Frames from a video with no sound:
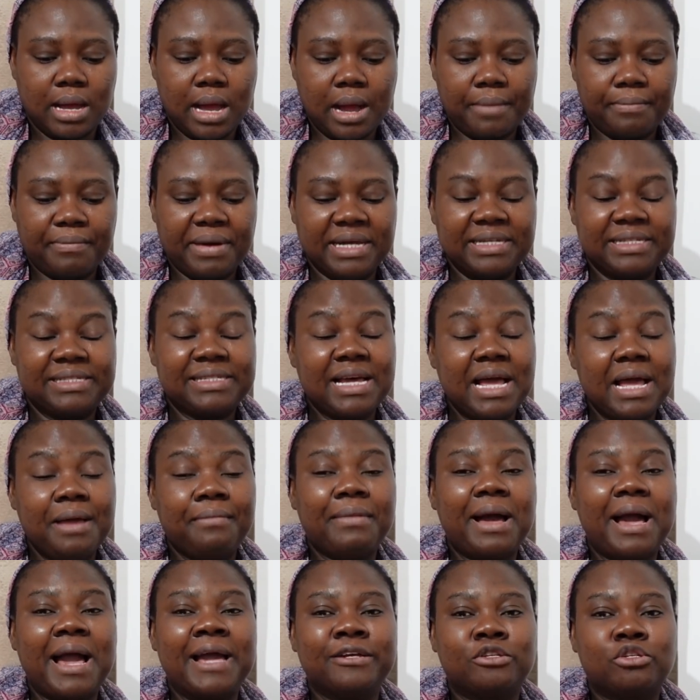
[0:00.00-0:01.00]
And by the
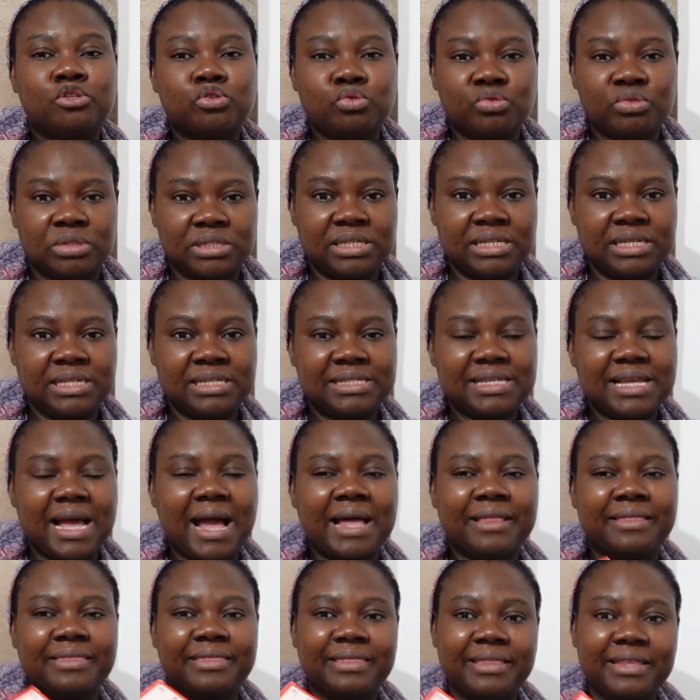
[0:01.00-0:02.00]
time I took this
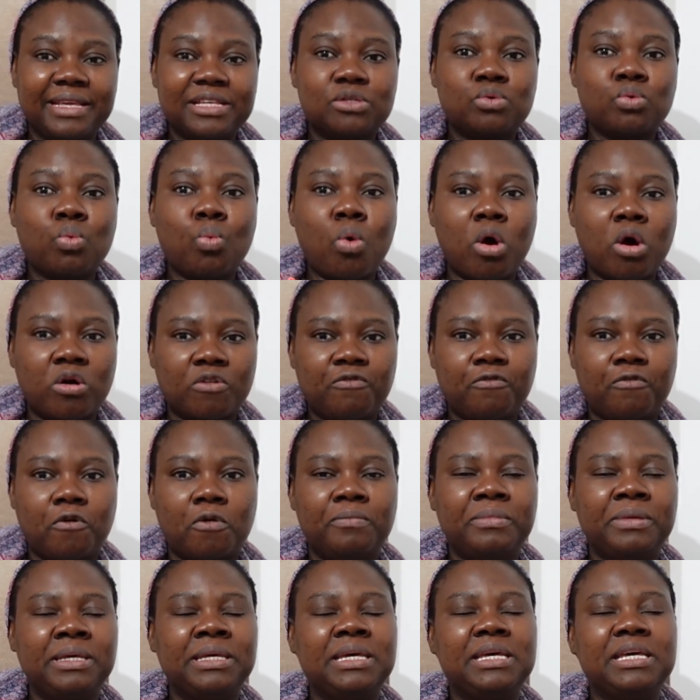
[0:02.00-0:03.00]
and this worked
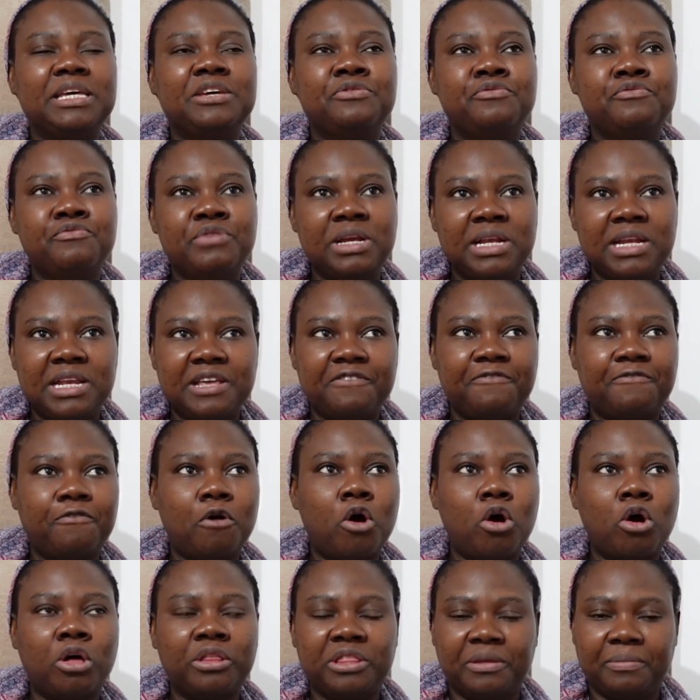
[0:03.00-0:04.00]
for me, it relieved
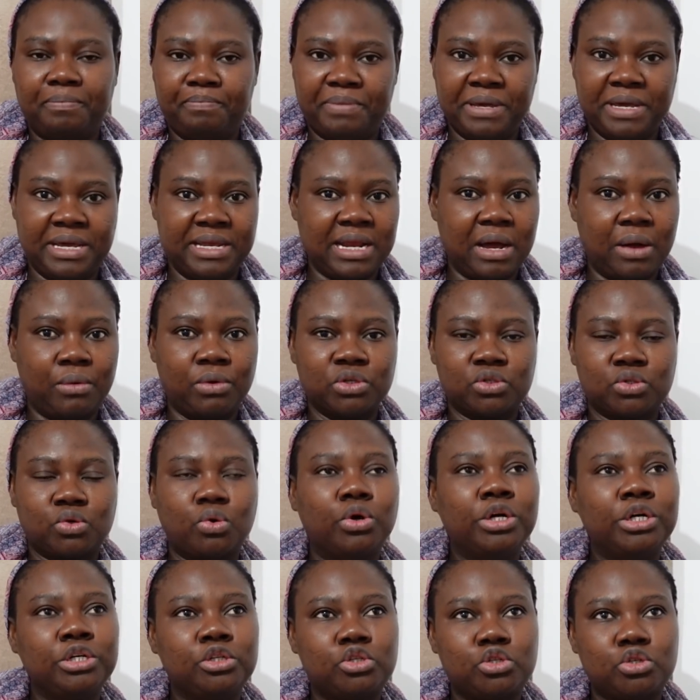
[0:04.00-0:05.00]
all the pain I was
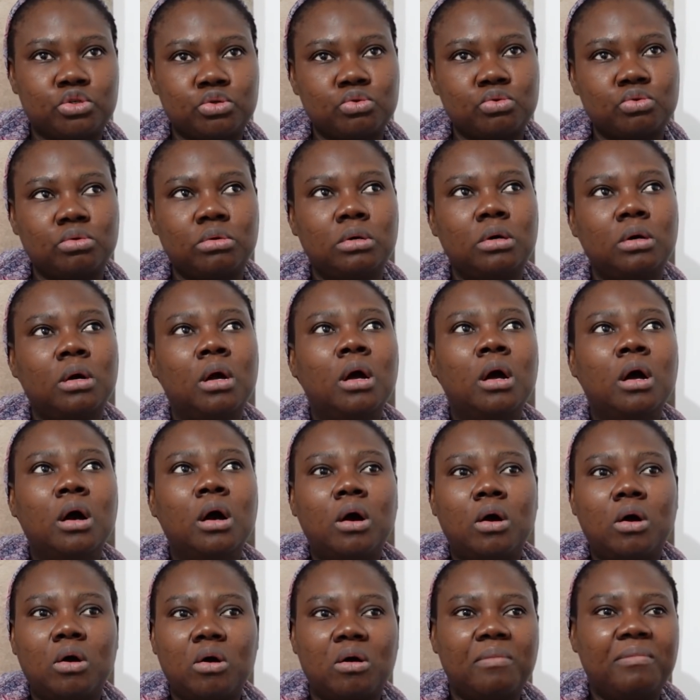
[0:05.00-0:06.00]
going through,
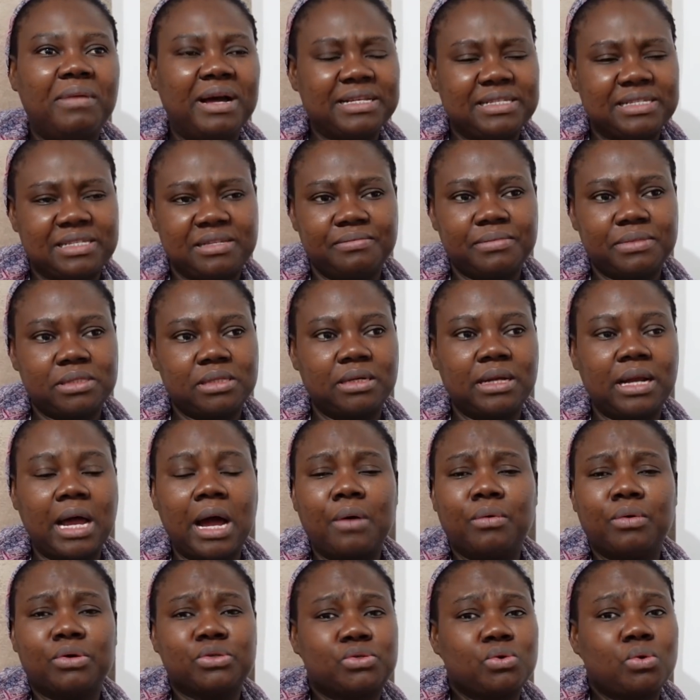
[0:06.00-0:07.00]
all my symptoms.
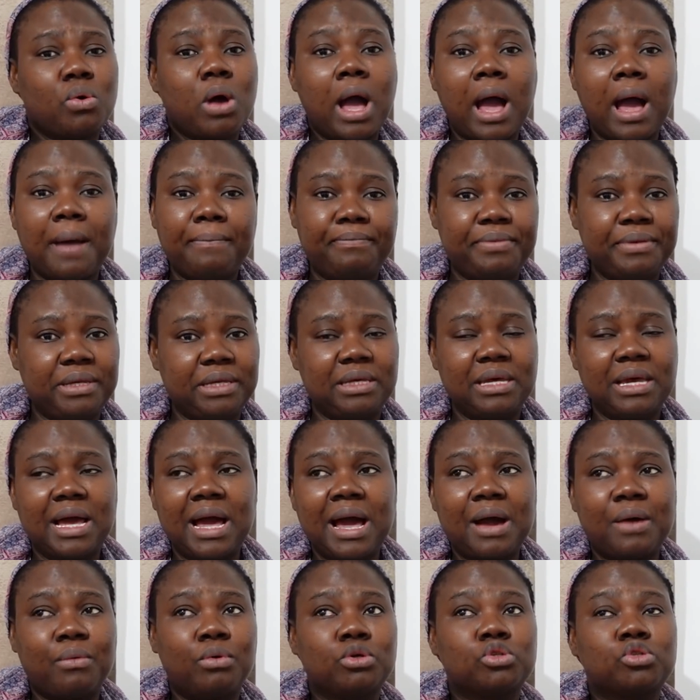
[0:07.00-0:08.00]
I was so happy.
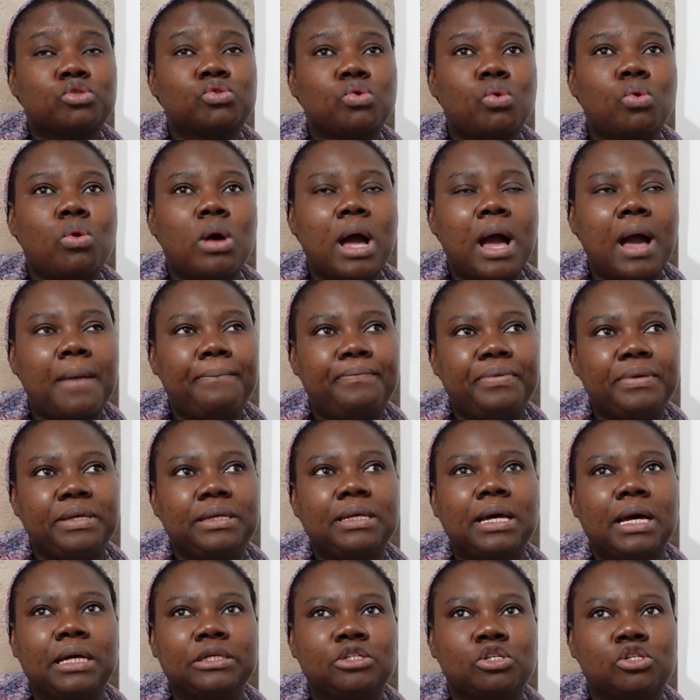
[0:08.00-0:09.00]

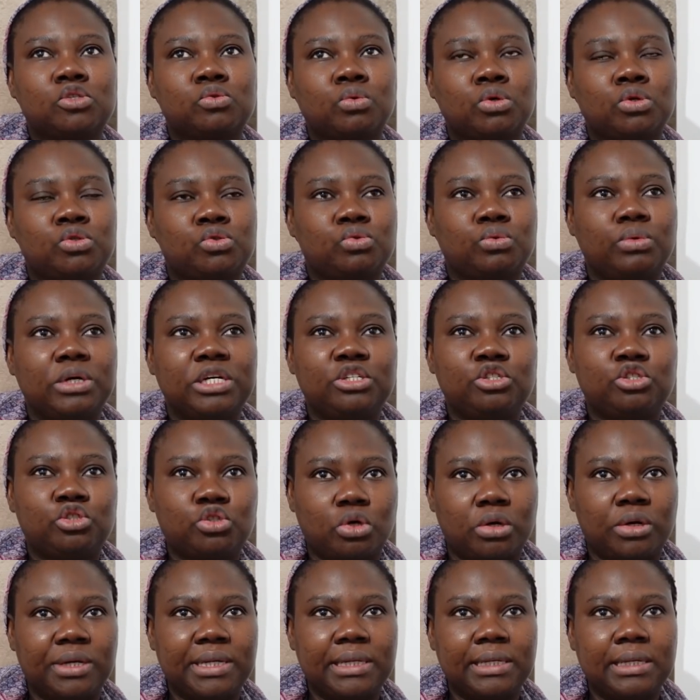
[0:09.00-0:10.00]
I just want to
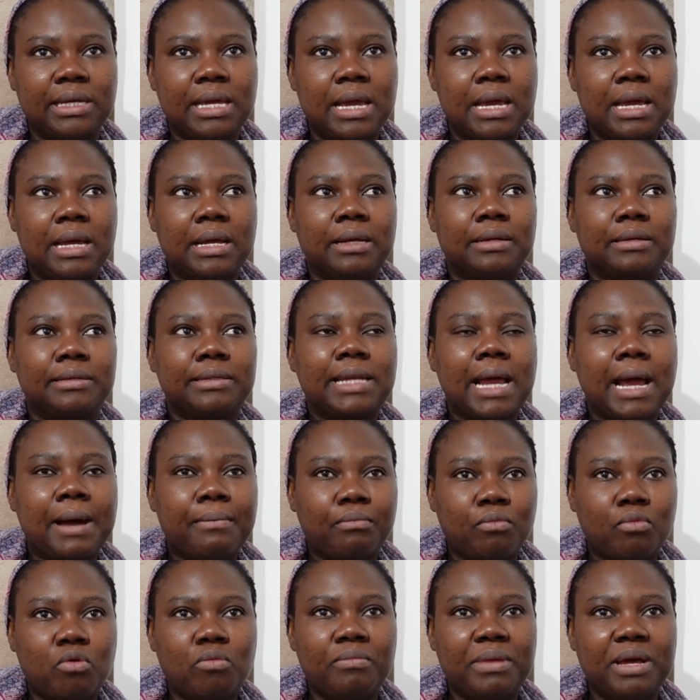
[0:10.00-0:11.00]
enjoy
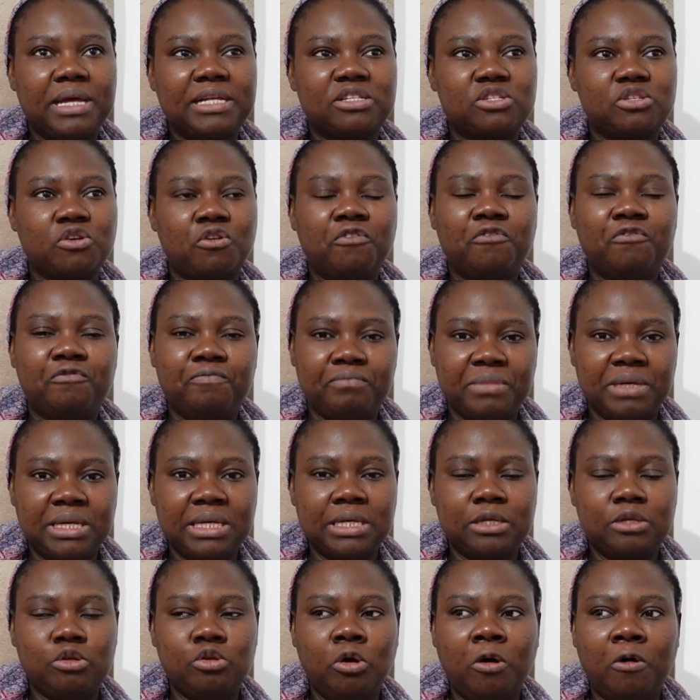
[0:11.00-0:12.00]
that moment of
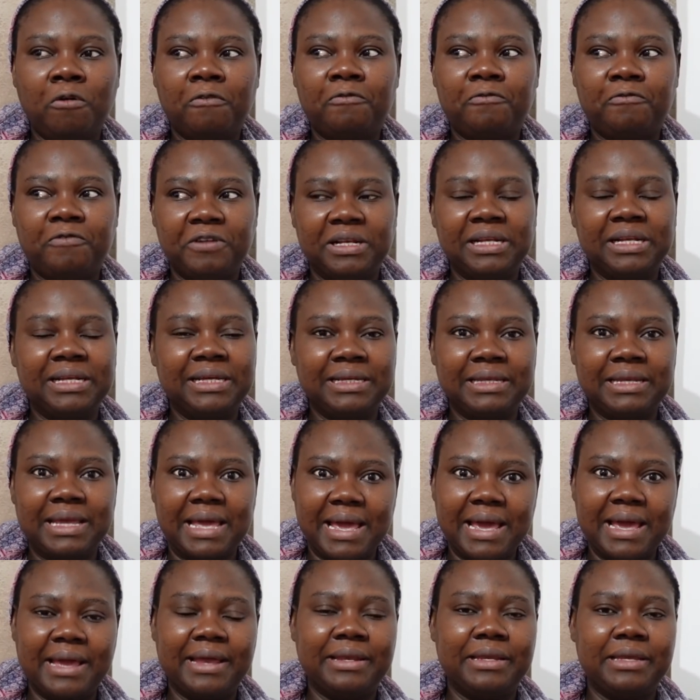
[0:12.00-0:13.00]
me not feeling
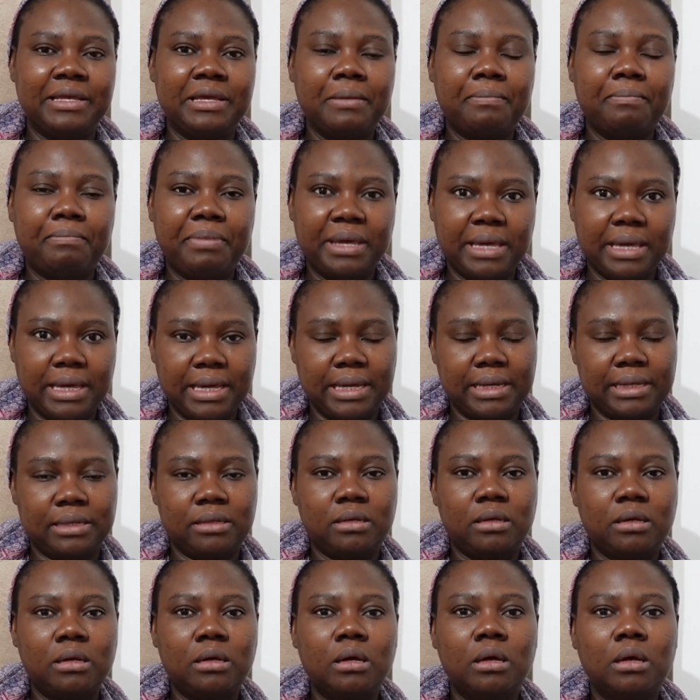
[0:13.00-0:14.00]
any
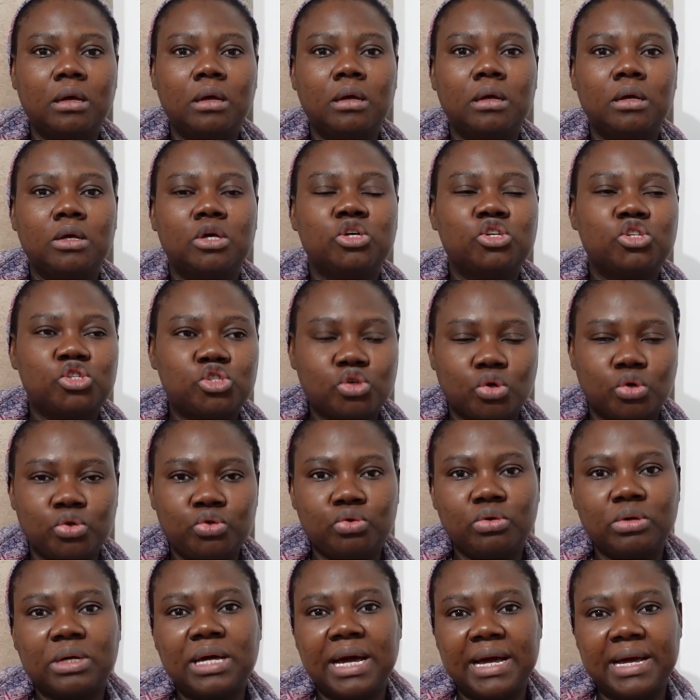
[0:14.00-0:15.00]
pain. So
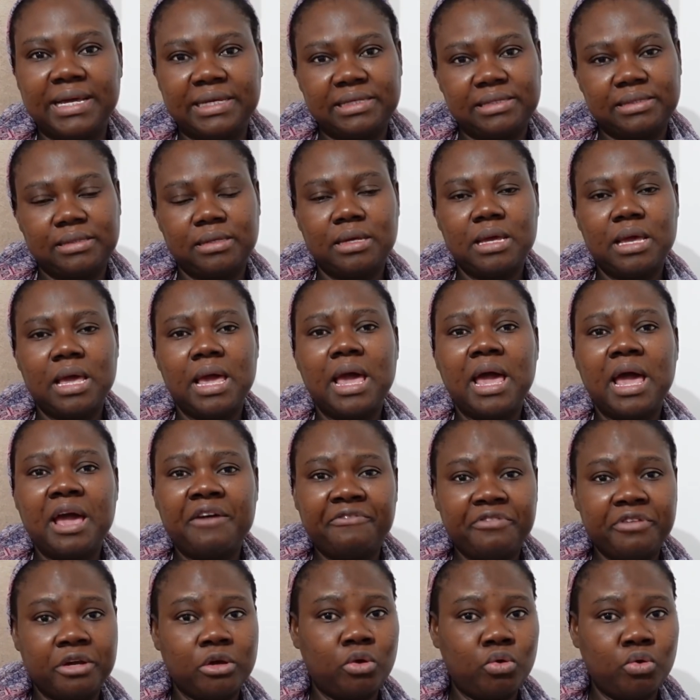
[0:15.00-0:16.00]
you guys, every